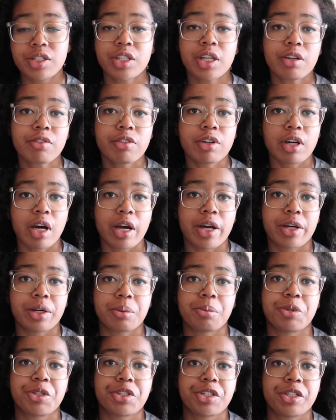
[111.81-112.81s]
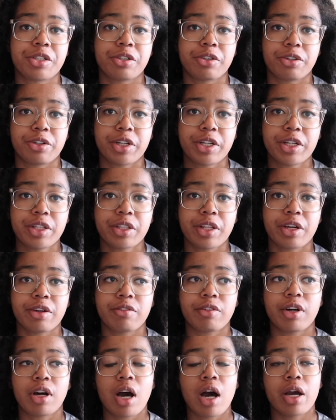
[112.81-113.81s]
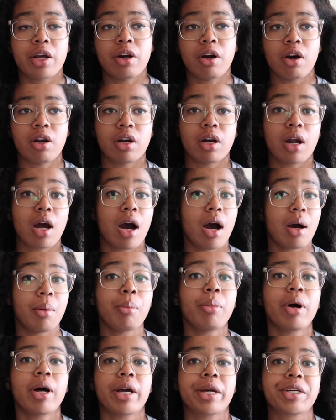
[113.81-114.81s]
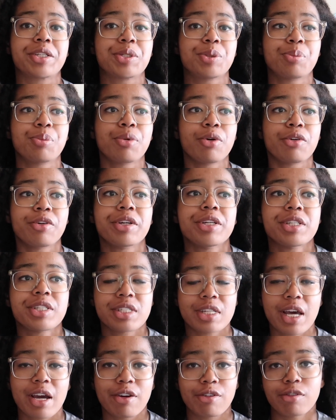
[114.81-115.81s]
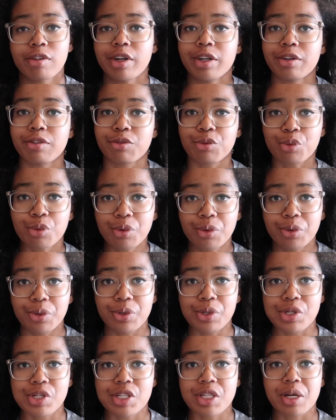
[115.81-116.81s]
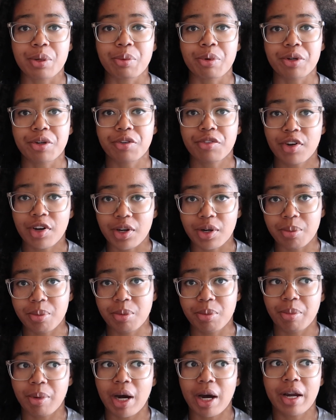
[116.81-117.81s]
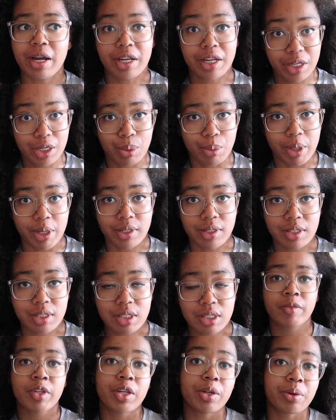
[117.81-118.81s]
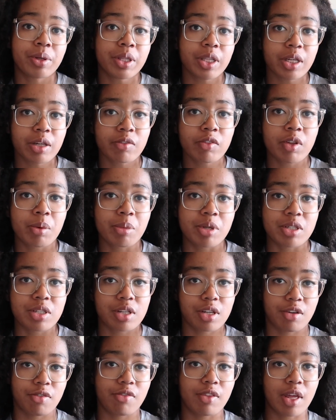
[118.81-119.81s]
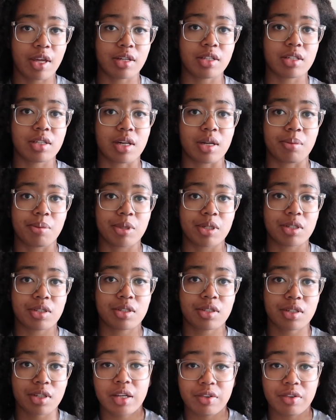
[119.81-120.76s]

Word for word: Instead of relying on machine learning, they relied on complex preset written rules that were developed by humans. You can think of them as if then statements.